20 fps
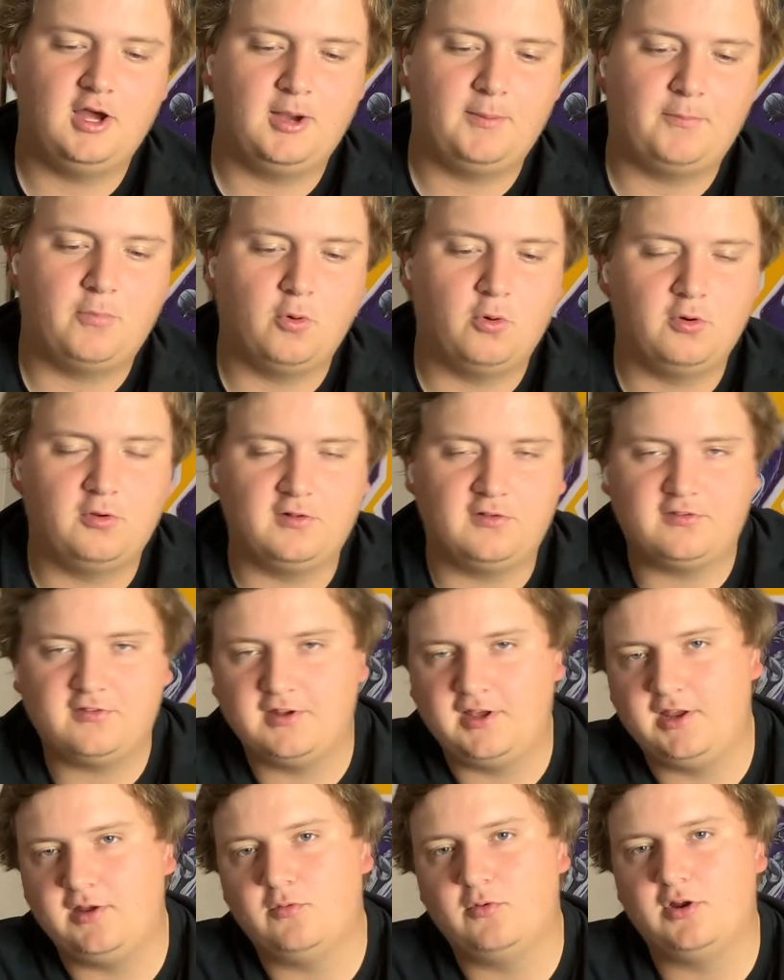Portland
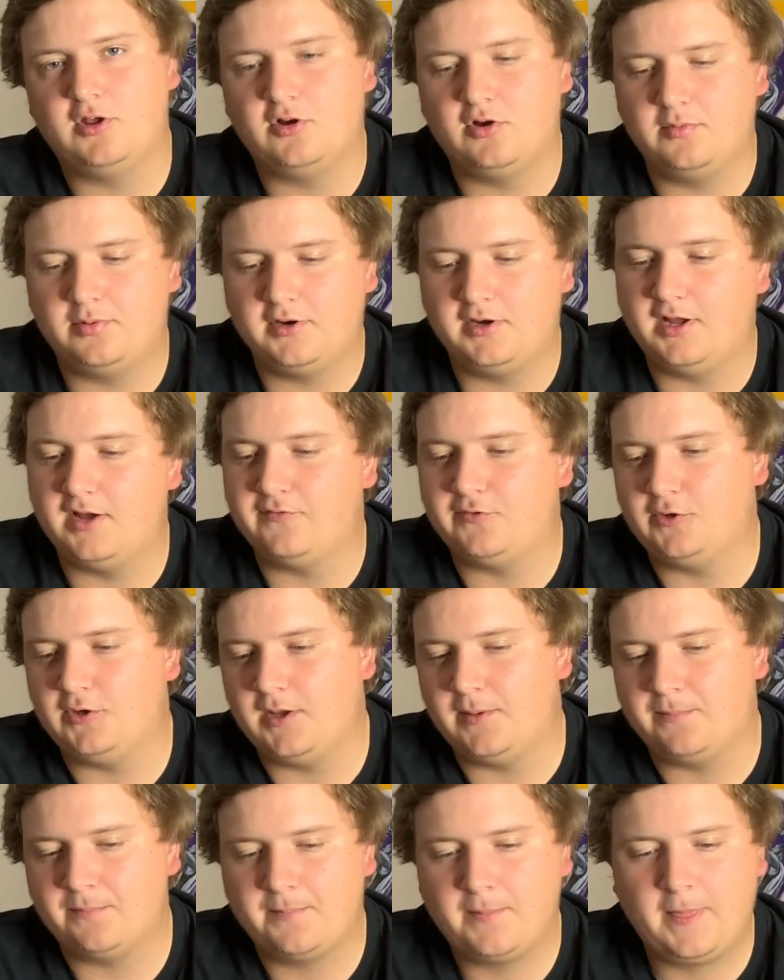State when he only played half a
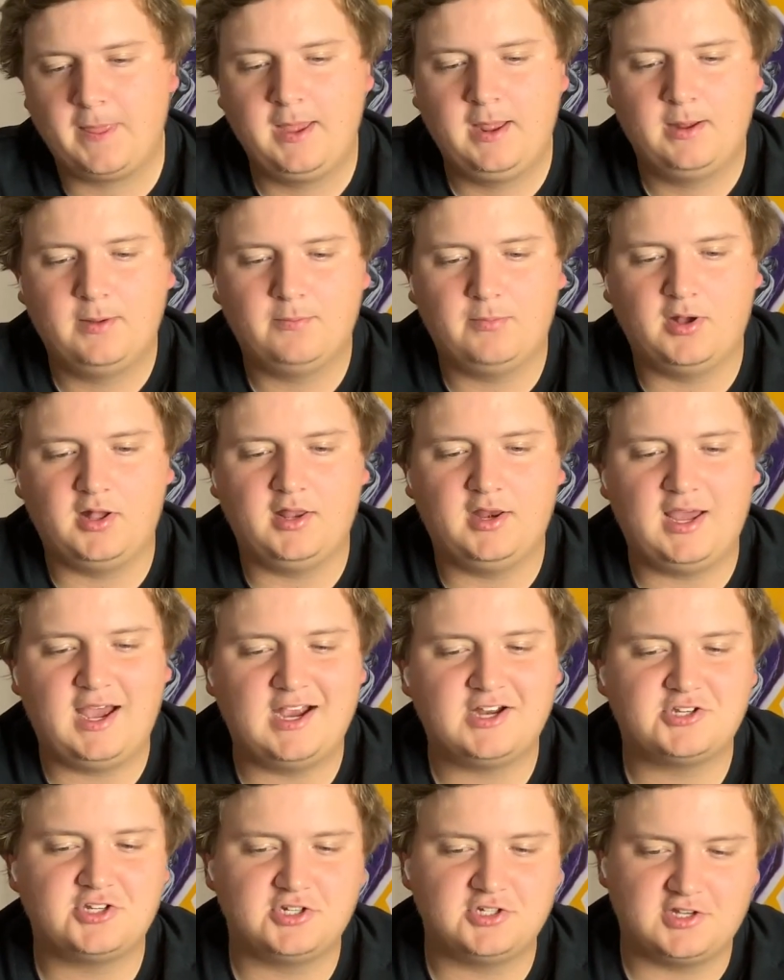game. But
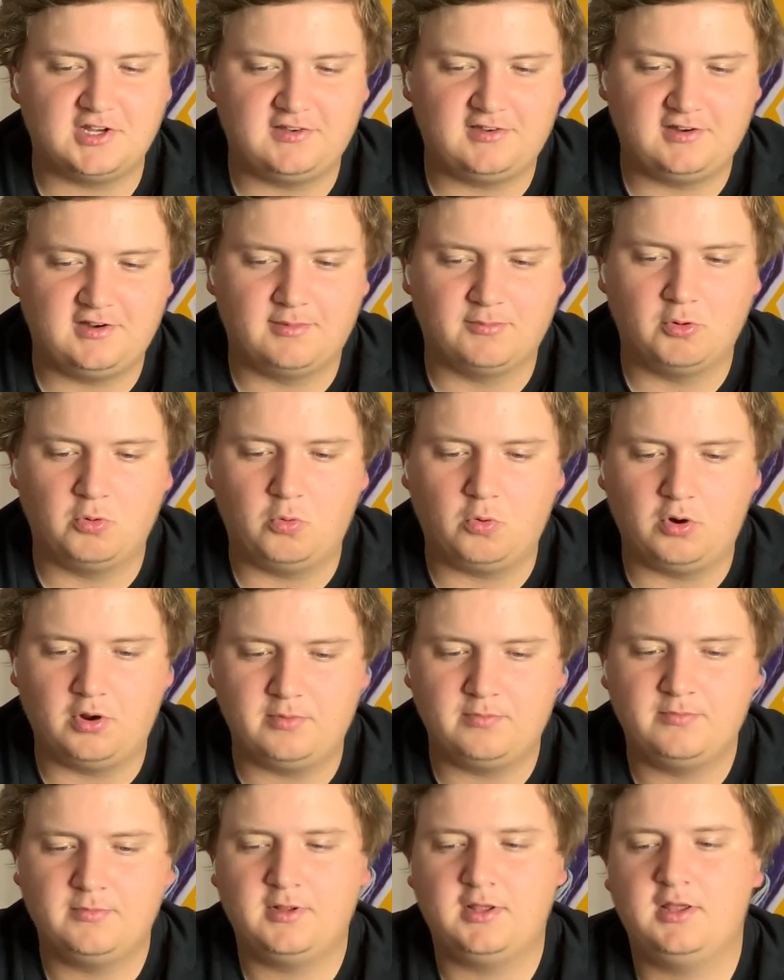Ashton Jeanty, number 1.
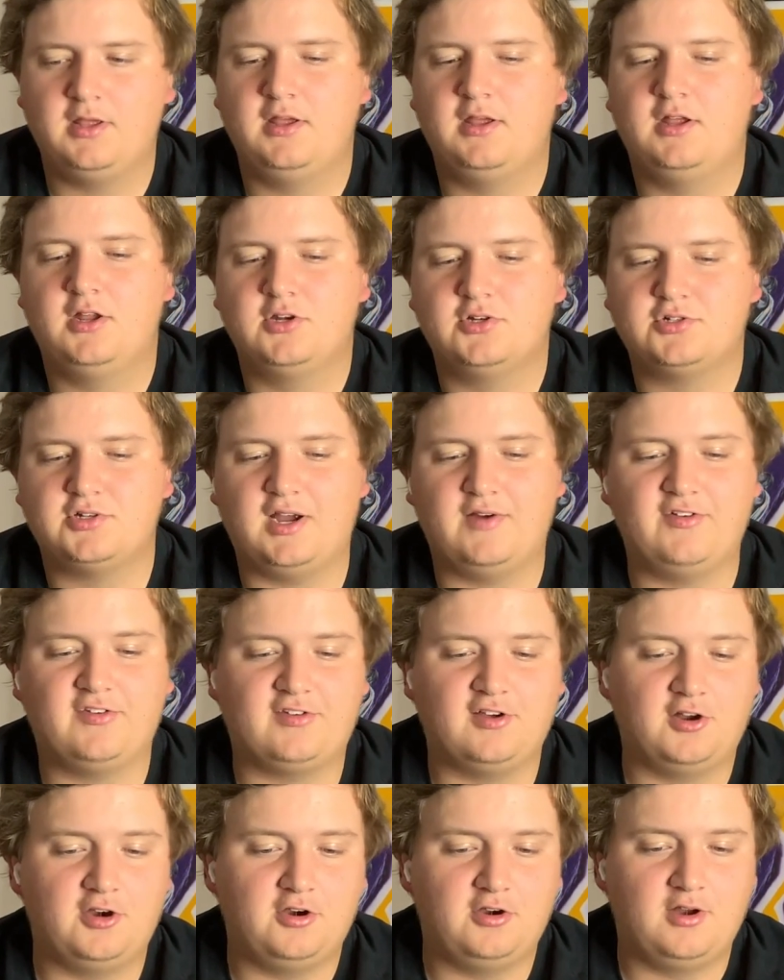Travis
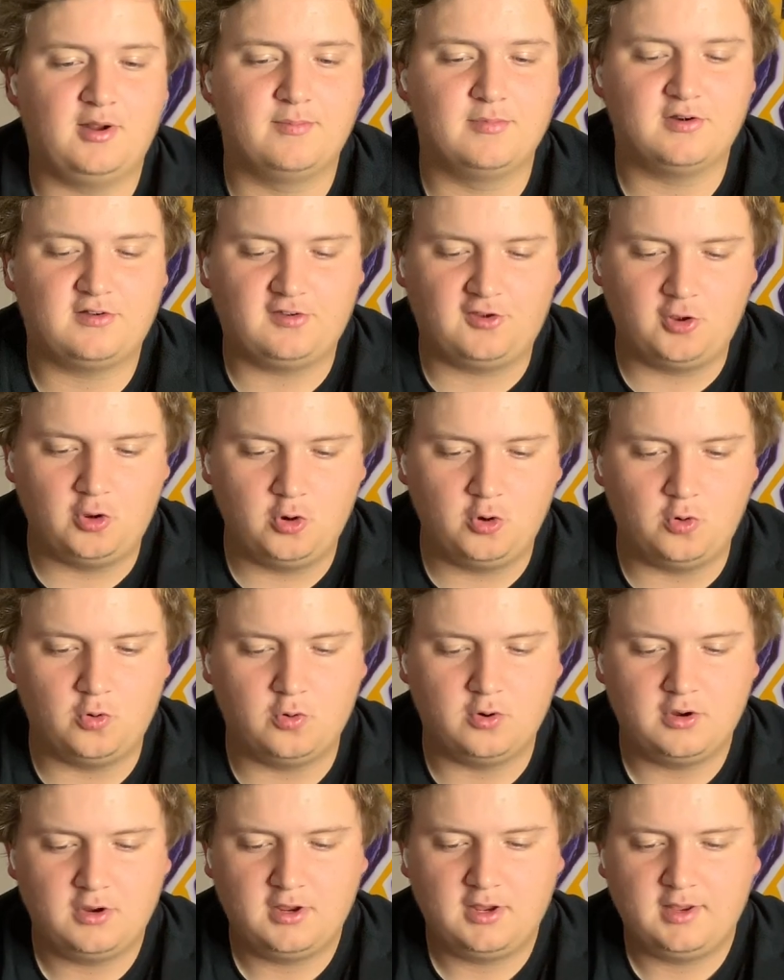Hunter, number
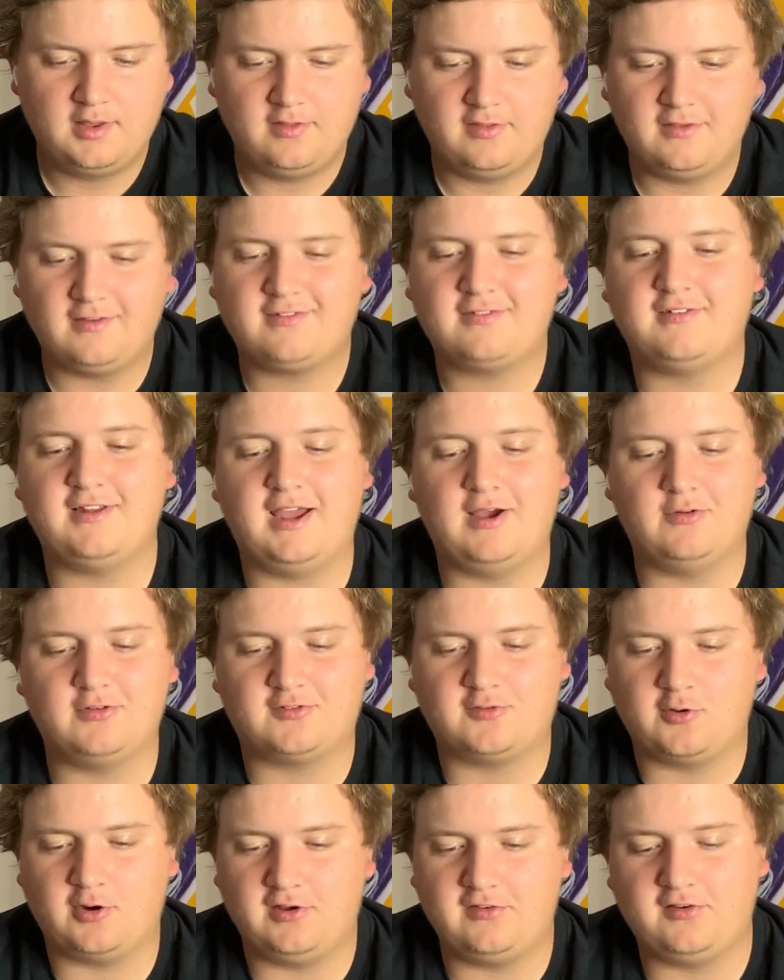2. This stat was
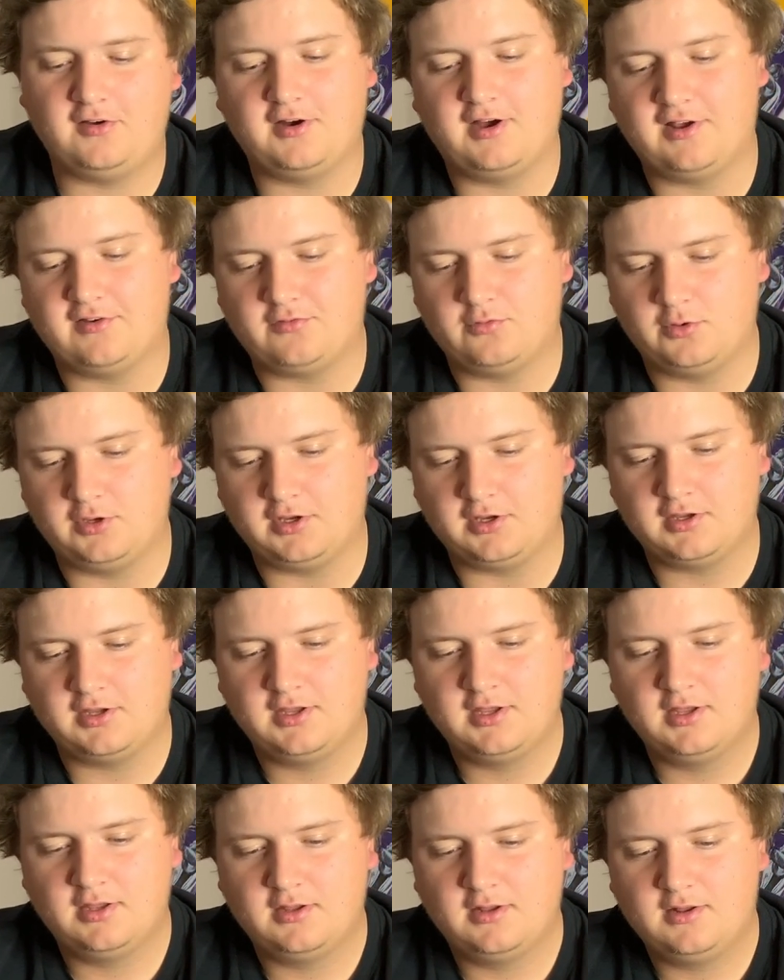crazy last week.
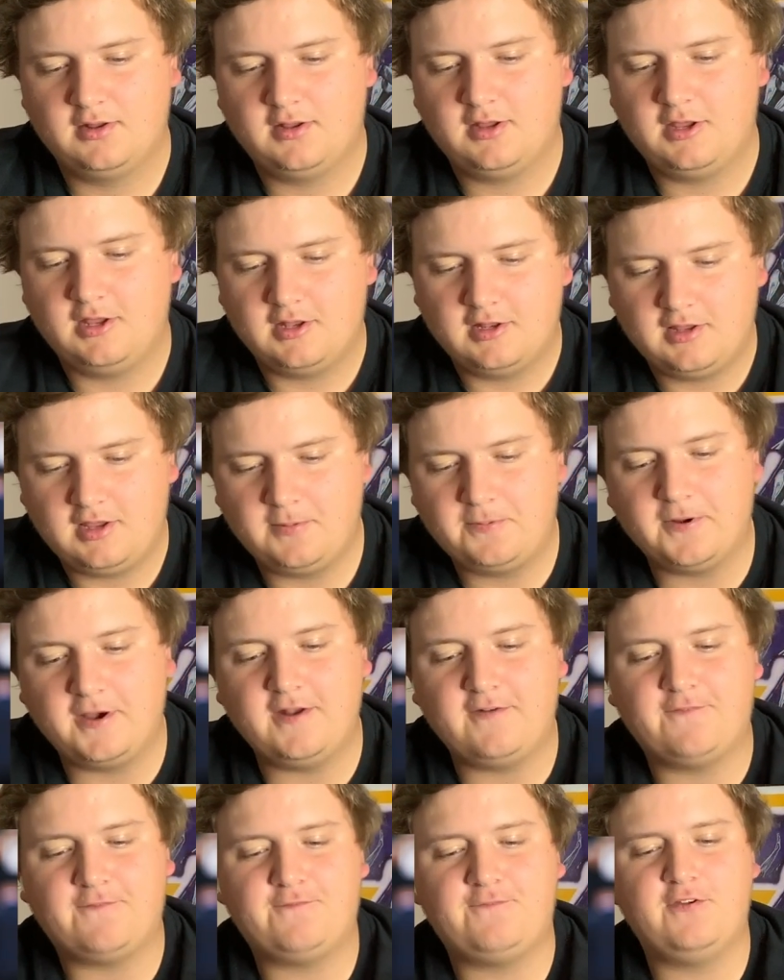He
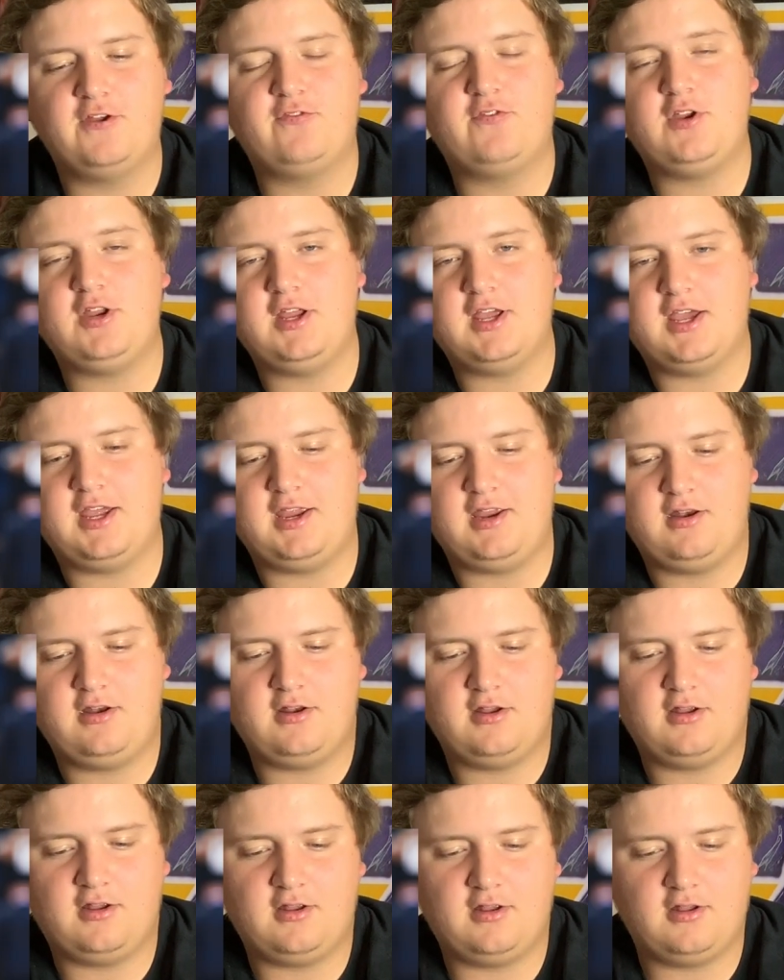played 58
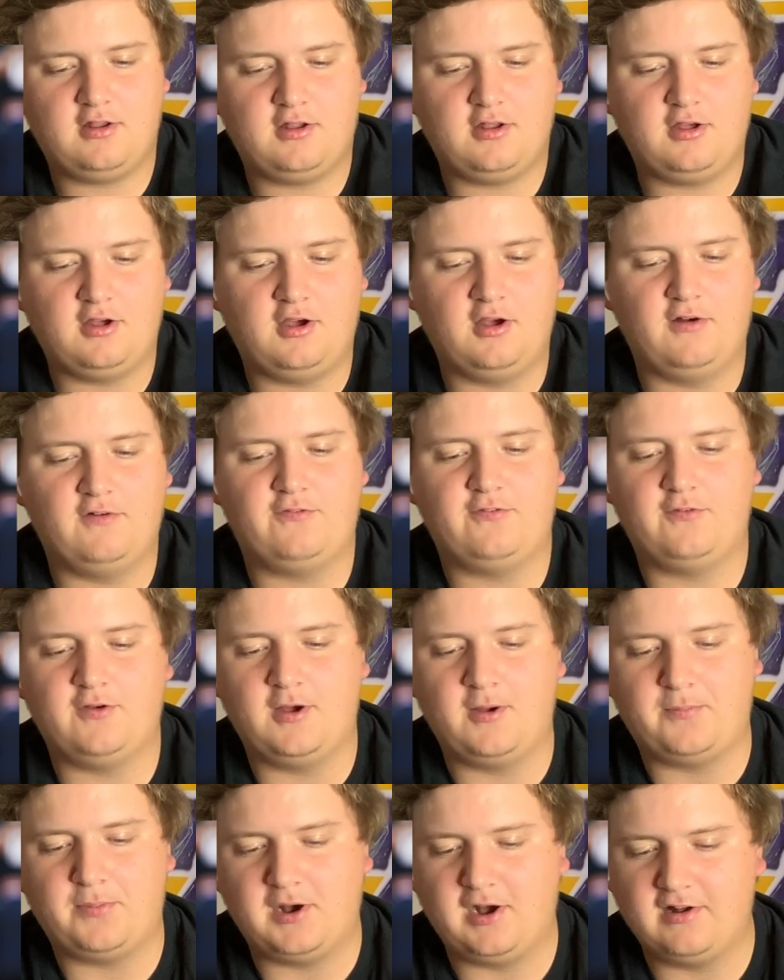of
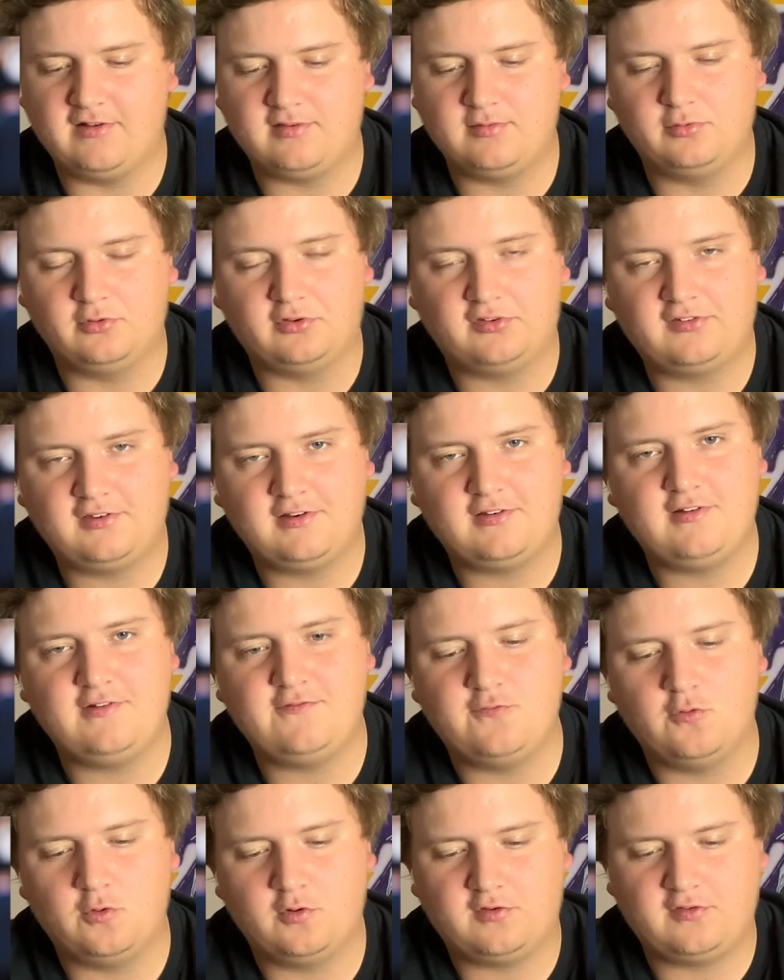a possible
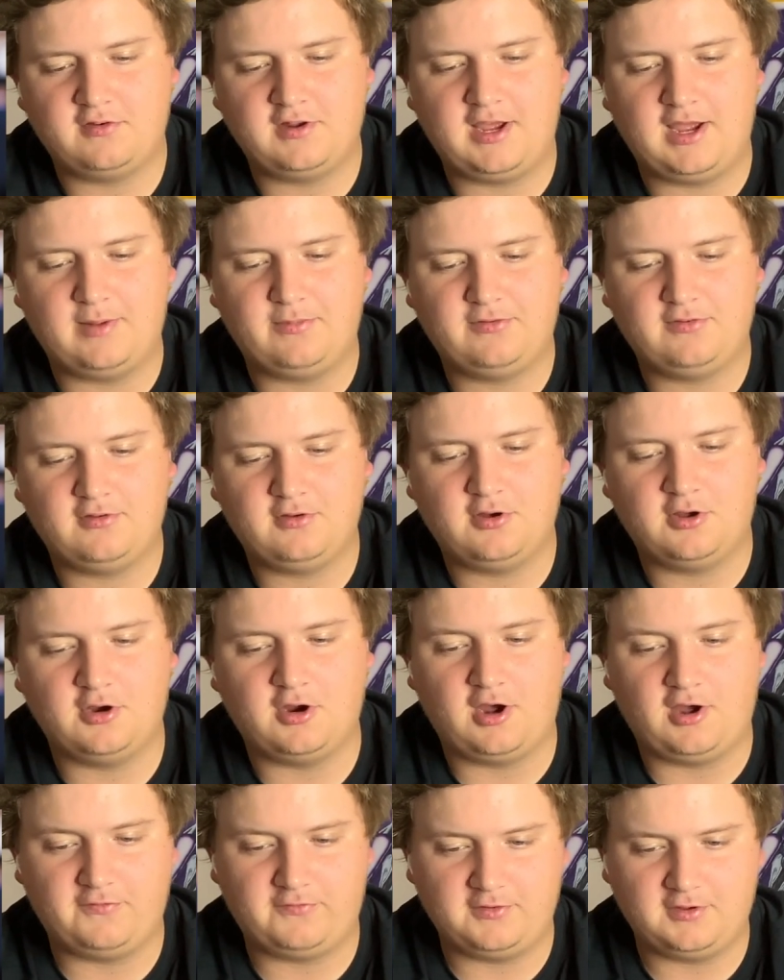64 snaps on
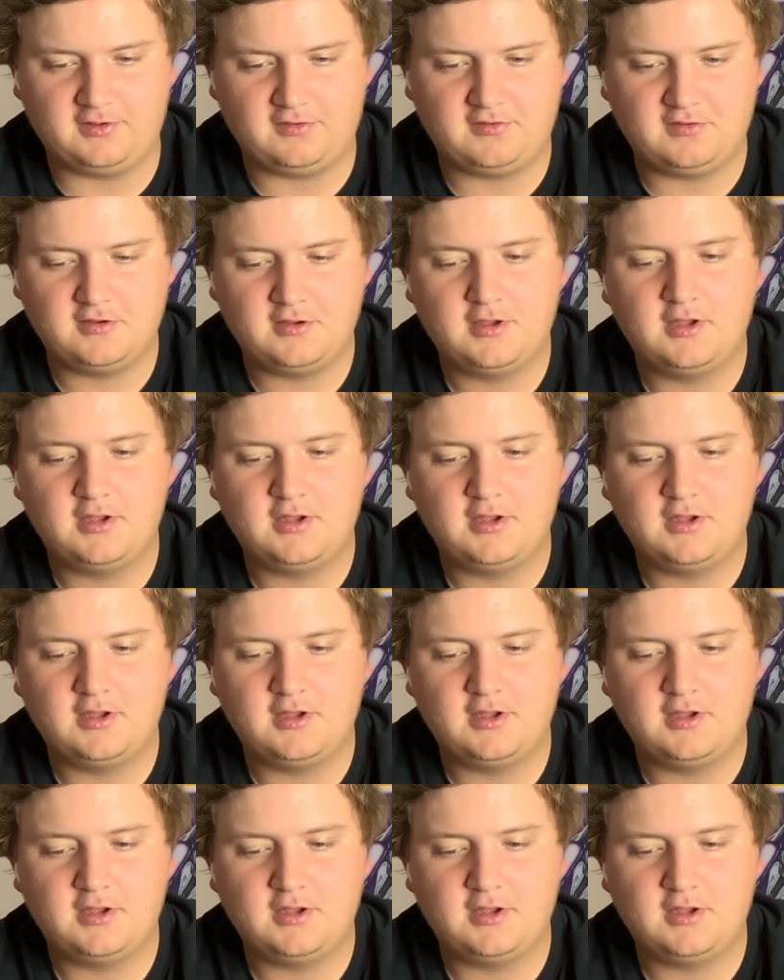offense.